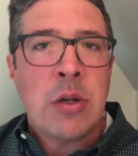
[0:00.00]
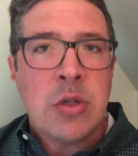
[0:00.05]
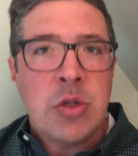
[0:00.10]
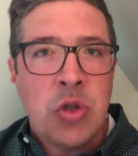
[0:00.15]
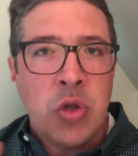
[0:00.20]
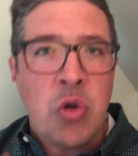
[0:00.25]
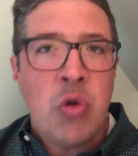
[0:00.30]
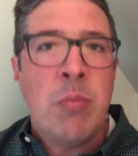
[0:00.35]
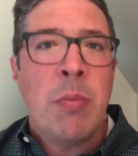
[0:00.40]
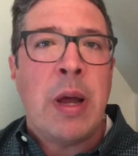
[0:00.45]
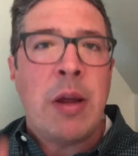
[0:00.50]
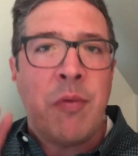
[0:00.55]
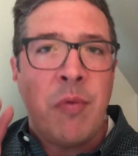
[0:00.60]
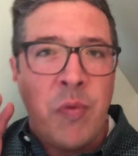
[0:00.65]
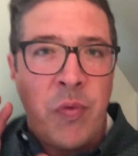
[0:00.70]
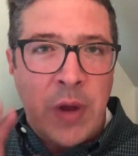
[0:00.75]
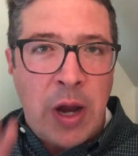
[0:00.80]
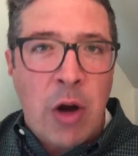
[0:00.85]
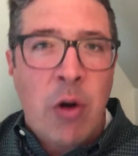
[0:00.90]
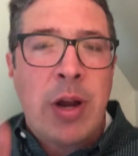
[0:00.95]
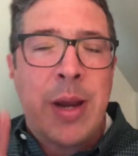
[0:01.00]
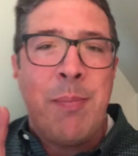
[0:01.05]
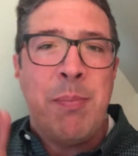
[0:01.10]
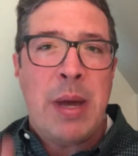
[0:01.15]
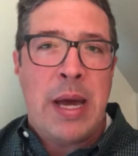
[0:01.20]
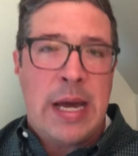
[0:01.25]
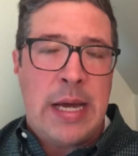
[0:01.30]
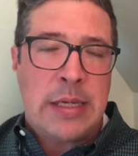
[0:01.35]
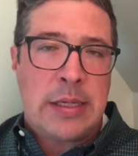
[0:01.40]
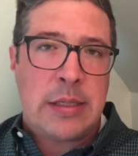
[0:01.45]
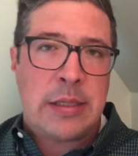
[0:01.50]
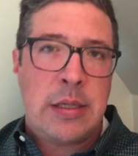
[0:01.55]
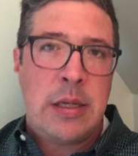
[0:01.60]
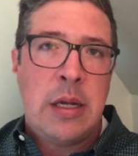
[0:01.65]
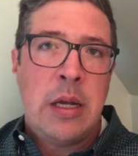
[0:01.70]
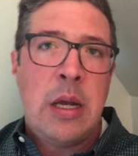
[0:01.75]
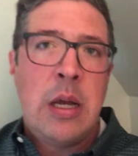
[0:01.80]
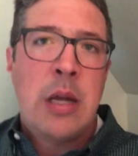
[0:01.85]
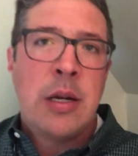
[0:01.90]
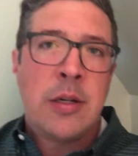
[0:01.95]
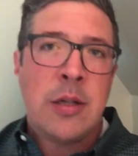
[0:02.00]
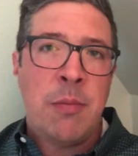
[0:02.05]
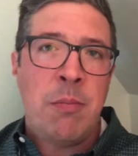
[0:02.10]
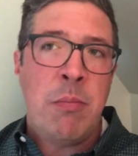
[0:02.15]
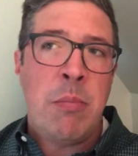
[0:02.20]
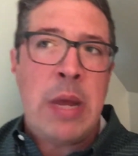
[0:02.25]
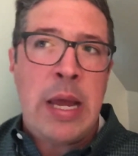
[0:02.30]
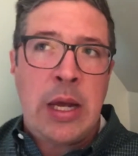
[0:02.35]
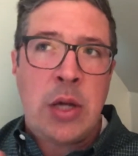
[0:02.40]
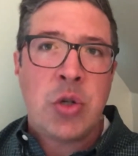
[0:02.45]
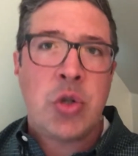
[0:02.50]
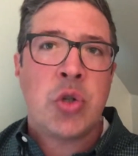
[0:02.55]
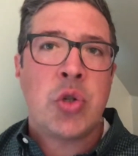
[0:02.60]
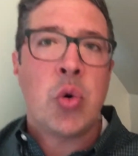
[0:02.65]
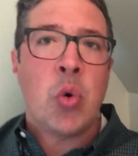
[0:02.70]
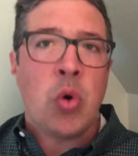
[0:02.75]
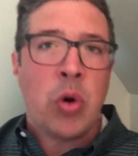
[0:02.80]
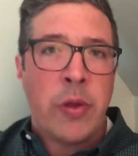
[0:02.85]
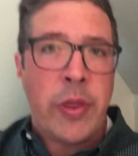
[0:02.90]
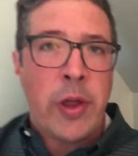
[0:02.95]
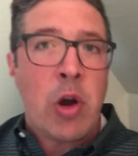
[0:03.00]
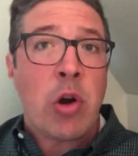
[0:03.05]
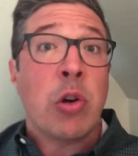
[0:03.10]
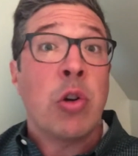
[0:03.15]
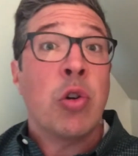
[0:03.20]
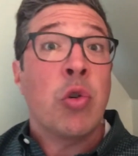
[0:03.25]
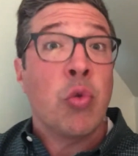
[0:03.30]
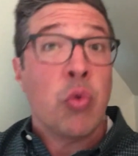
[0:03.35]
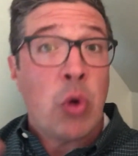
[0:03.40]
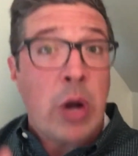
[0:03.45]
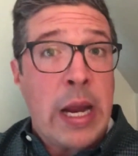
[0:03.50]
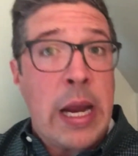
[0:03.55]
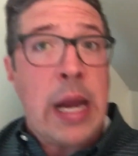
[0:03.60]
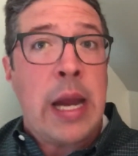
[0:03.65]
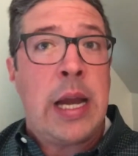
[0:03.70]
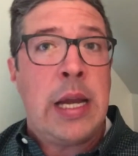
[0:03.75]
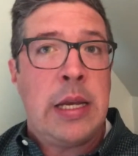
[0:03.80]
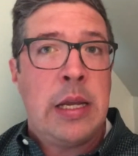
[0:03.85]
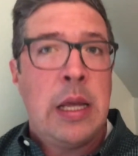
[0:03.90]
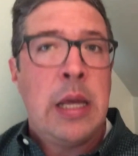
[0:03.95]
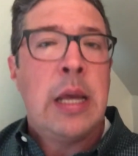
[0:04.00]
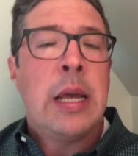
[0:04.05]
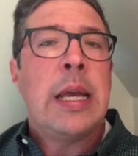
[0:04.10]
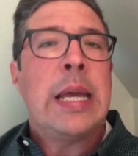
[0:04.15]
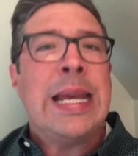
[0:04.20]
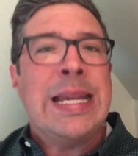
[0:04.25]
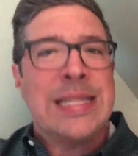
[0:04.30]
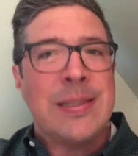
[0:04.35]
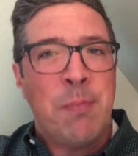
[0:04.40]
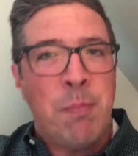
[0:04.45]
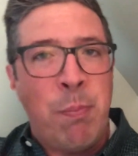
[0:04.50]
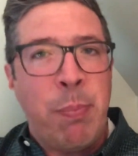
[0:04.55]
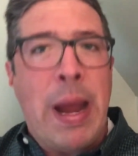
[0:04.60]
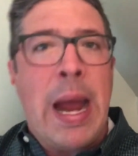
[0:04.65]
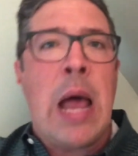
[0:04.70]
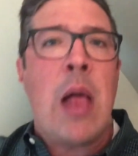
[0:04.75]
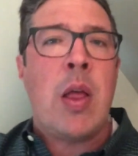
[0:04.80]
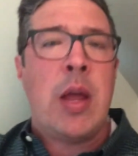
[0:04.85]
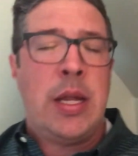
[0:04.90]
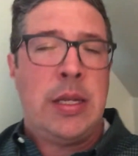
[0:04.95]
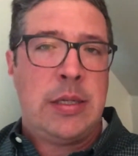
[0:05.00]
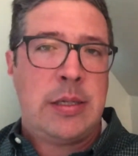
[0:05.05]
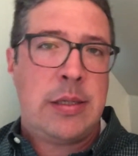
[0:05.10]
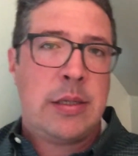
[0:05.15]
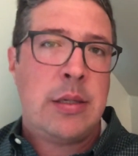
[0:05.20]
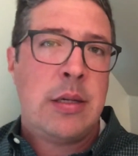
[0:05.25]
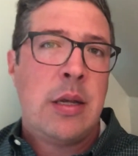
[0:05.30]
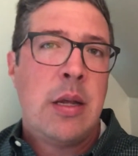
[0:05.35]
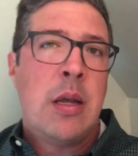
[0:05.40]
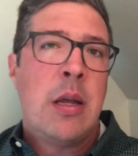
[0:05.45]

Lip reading: do my very best to make sure their grade is balanced